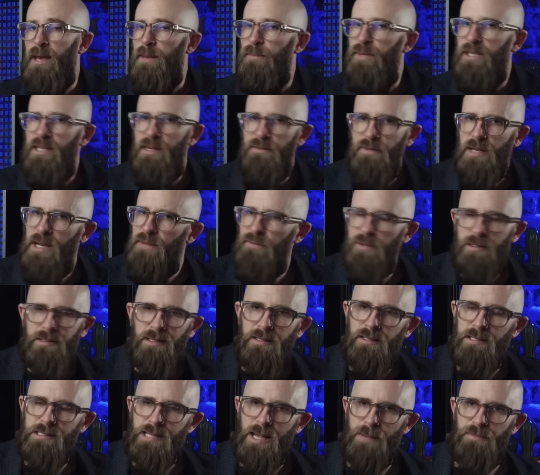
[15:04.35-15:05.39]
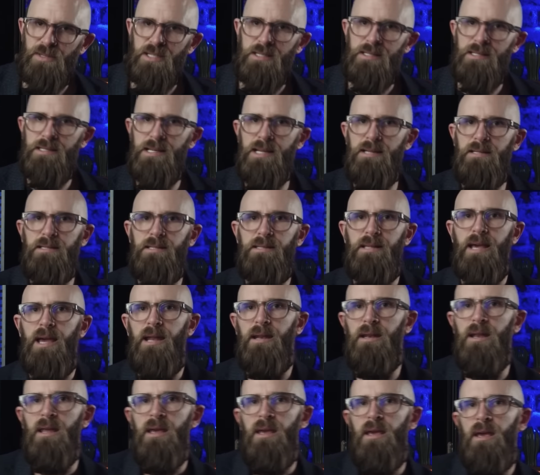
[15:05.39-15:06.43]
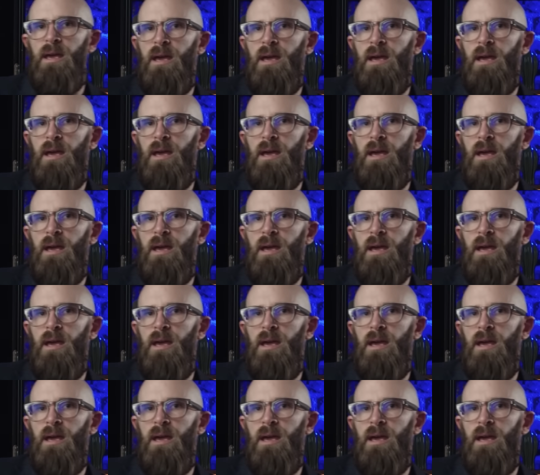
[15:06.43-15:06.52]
But given everything that's happened since then,